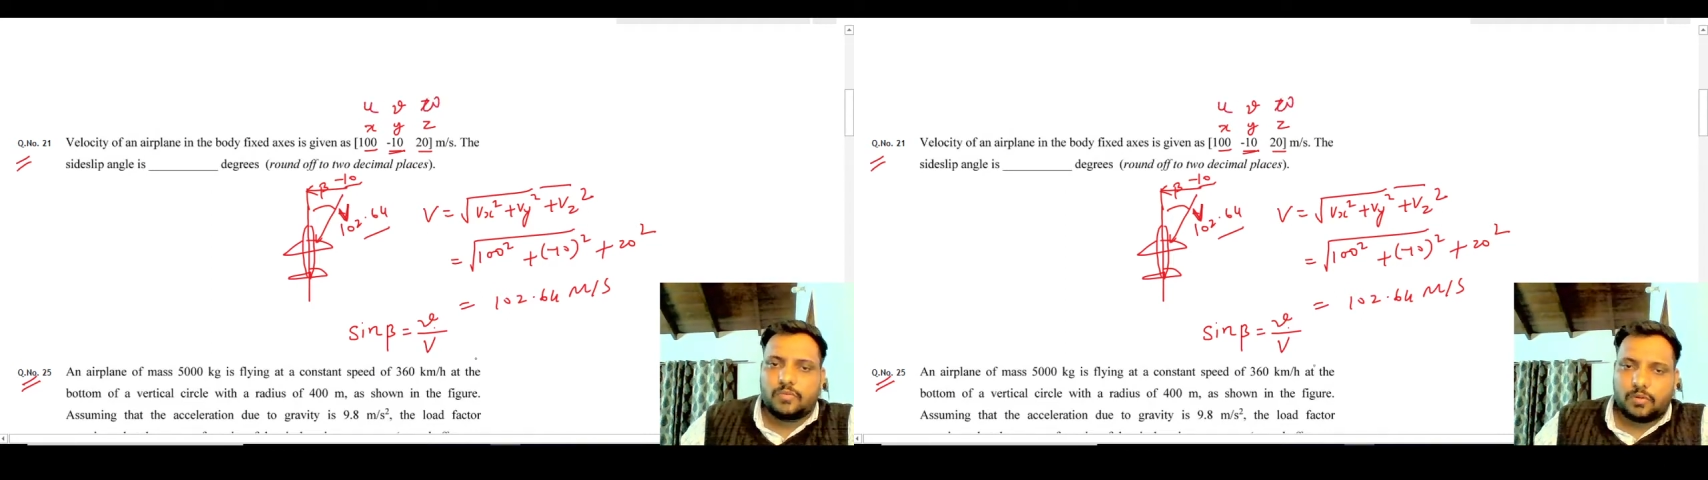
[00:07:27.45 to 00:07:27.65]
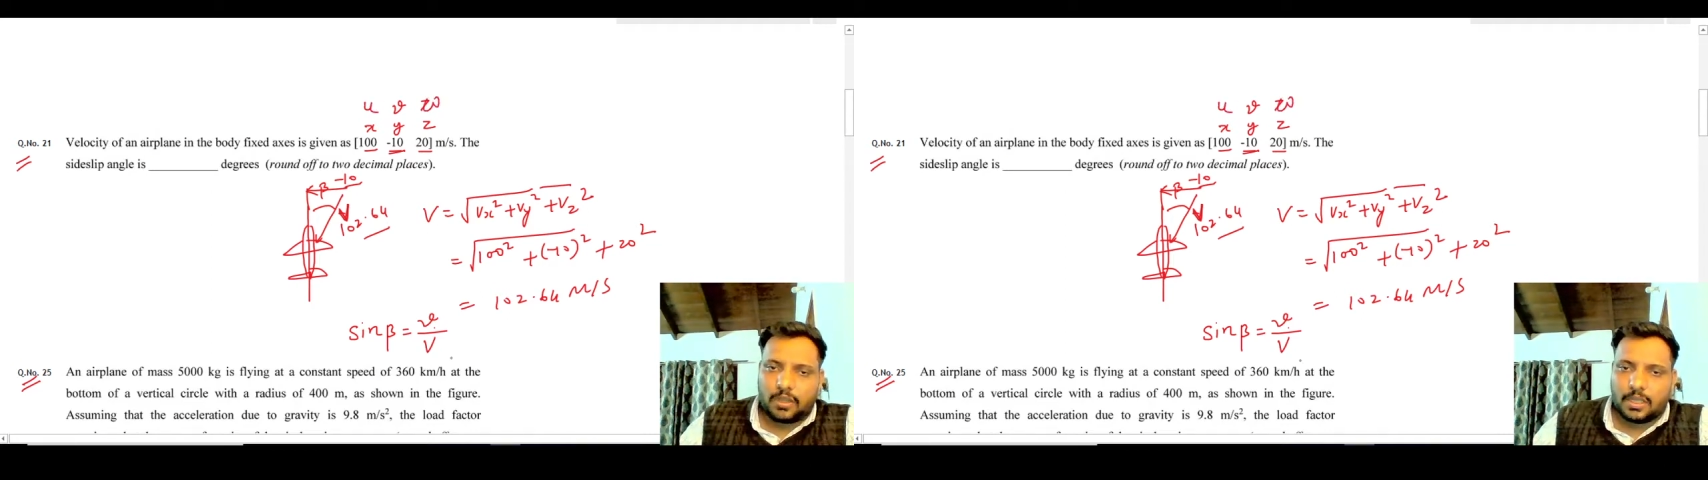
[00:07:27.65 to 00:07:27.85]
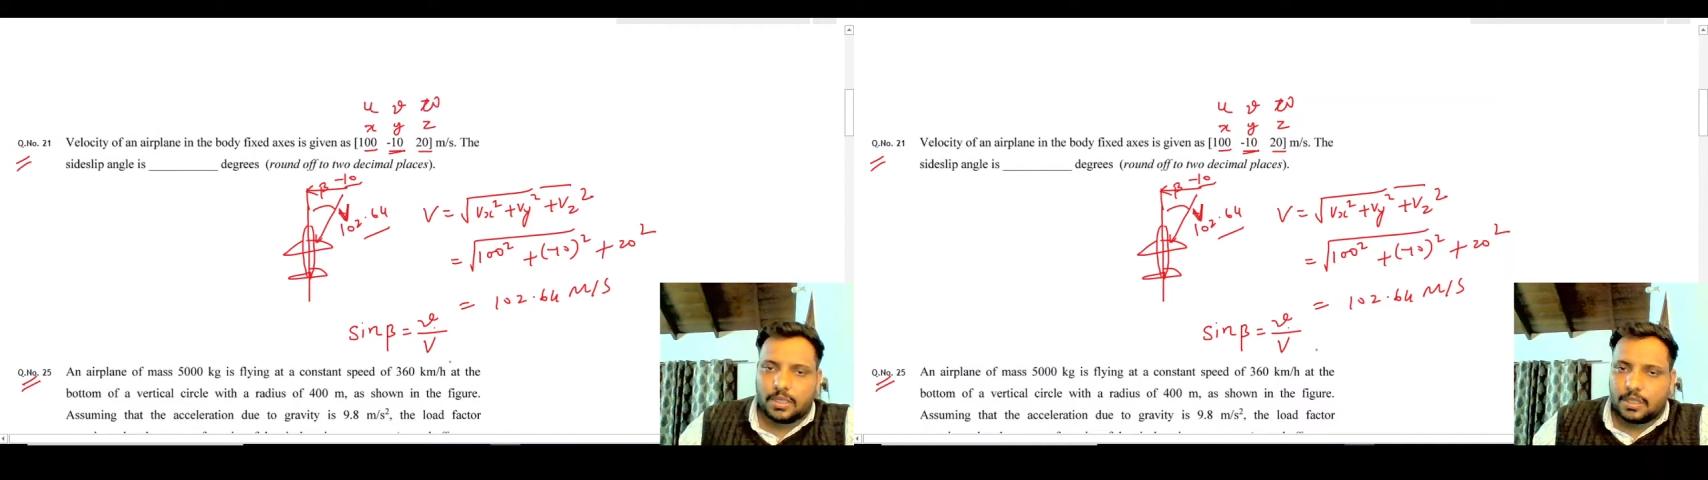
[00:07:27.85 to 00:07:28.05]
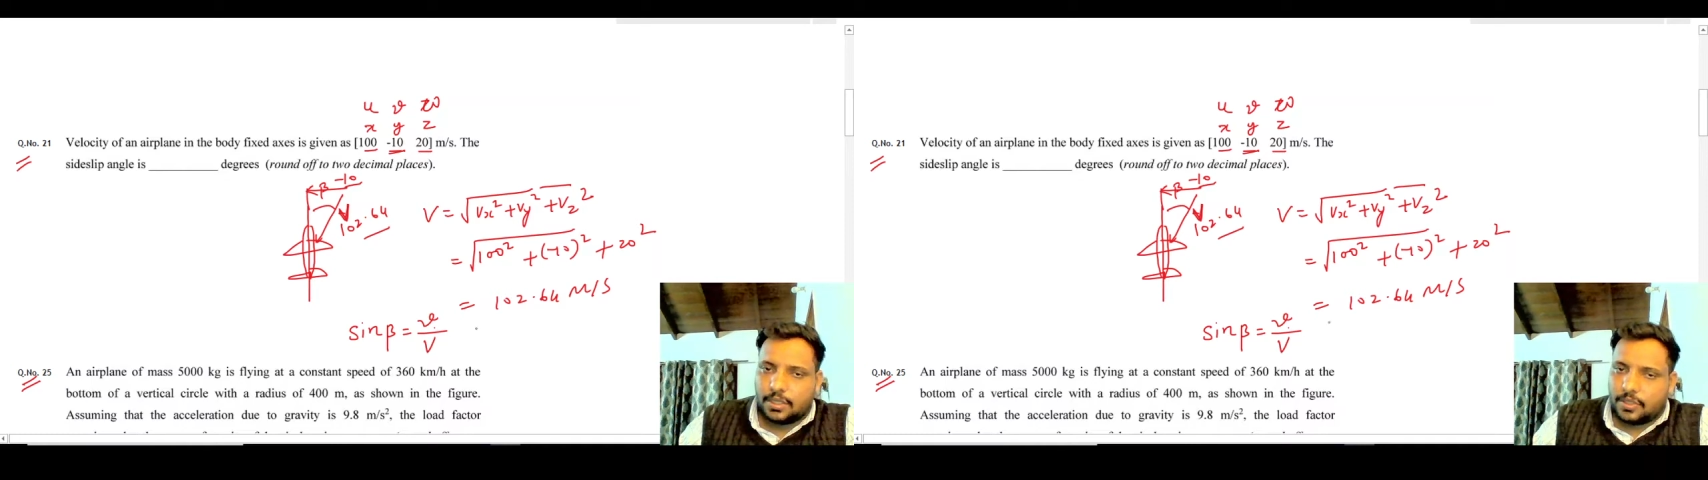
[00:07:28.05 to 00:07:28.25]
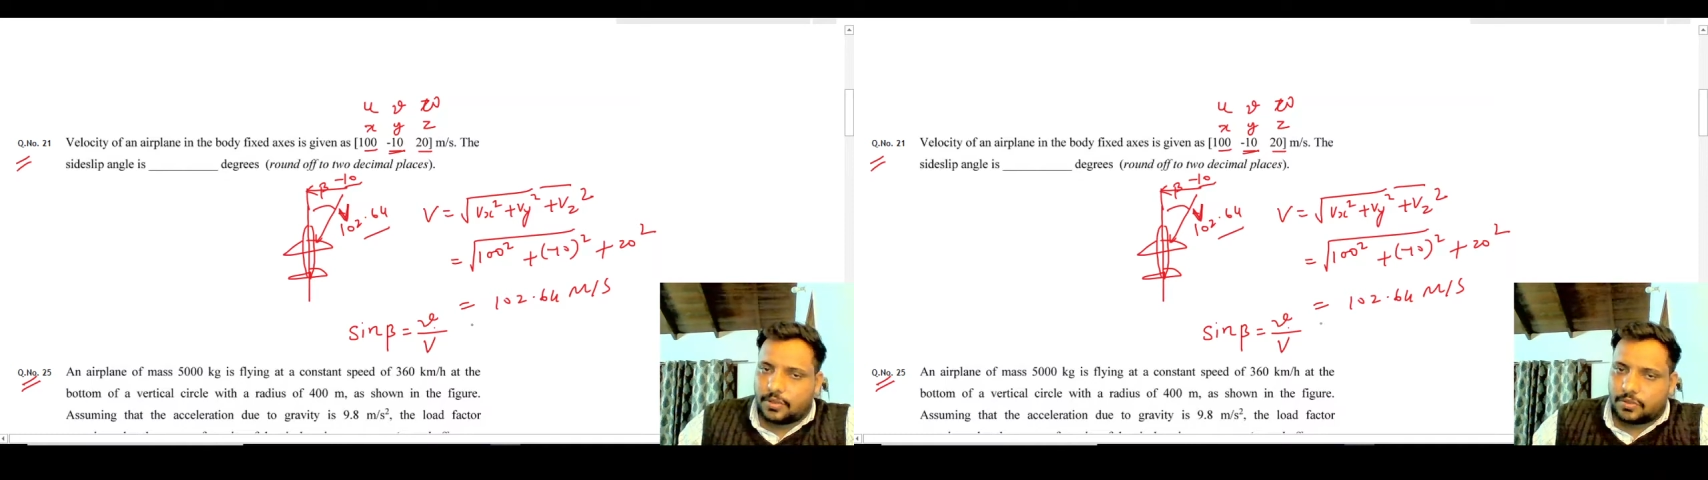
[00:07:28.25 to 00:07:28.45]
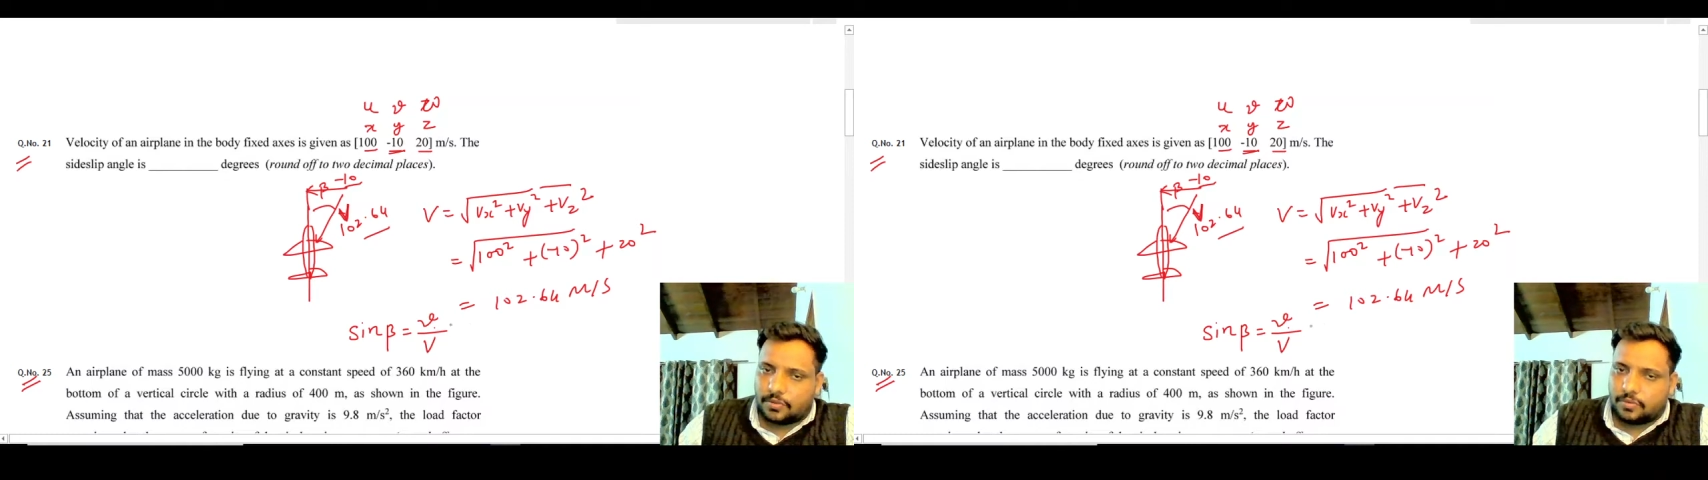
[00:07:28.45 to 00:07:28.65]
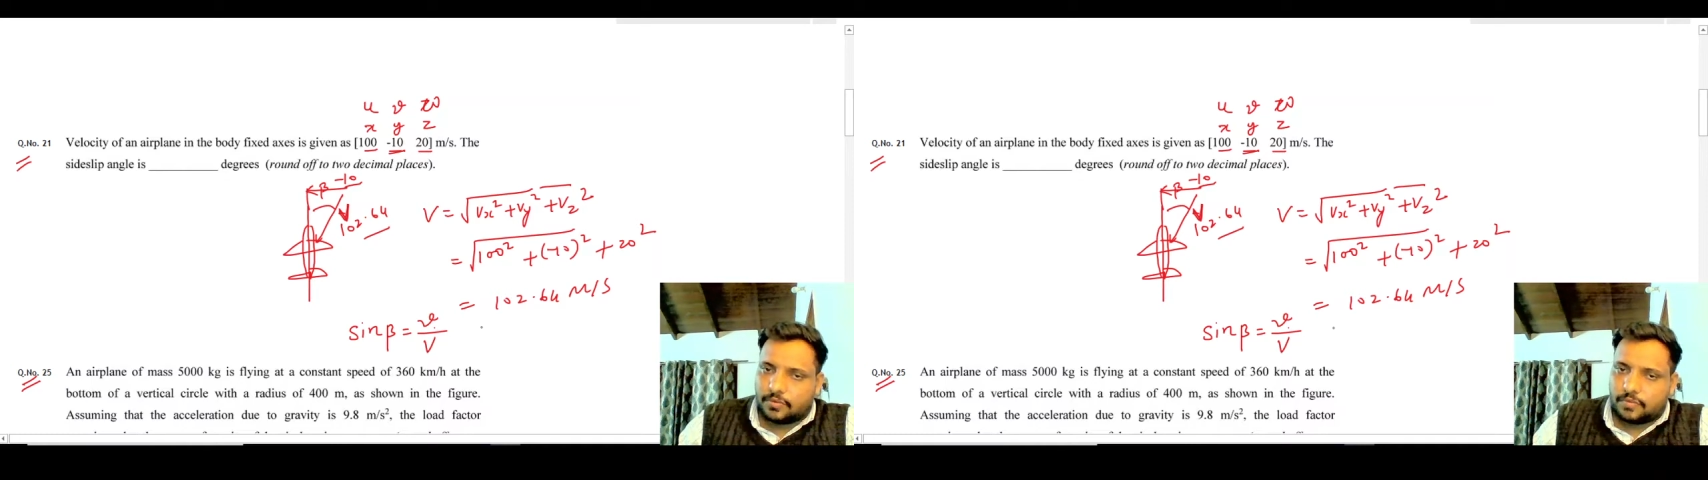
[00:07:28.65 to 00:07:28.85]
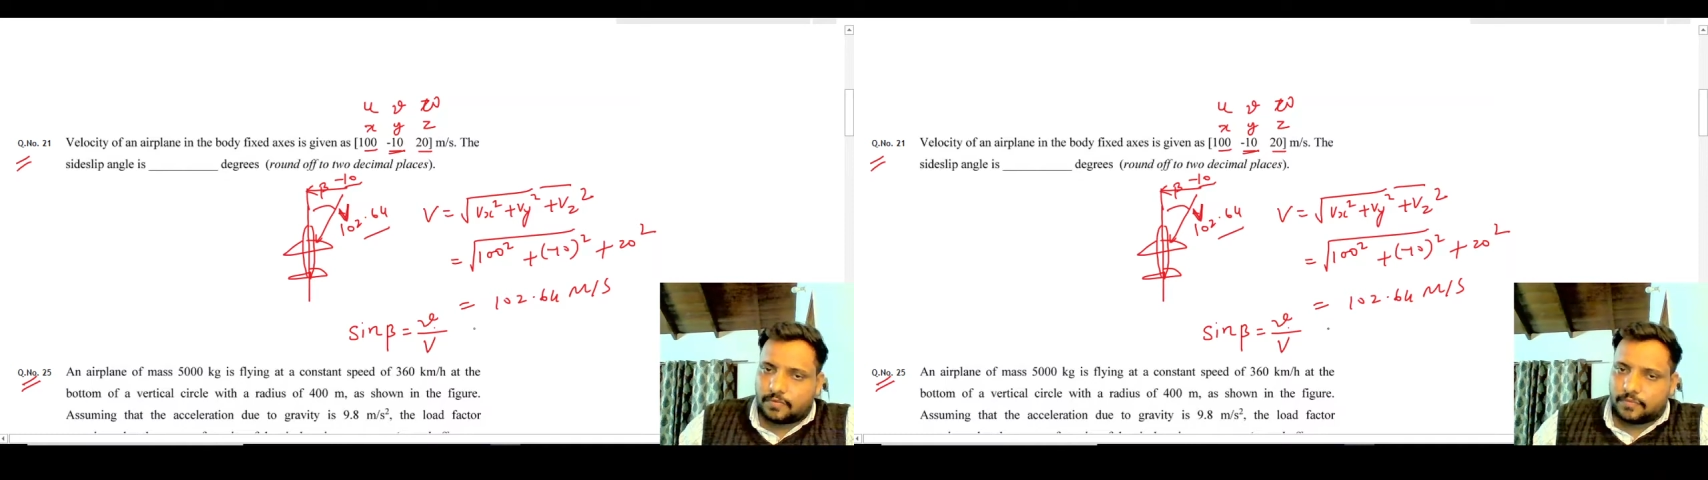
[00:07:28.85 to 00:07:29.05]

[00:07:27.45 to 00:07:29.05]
Okay, so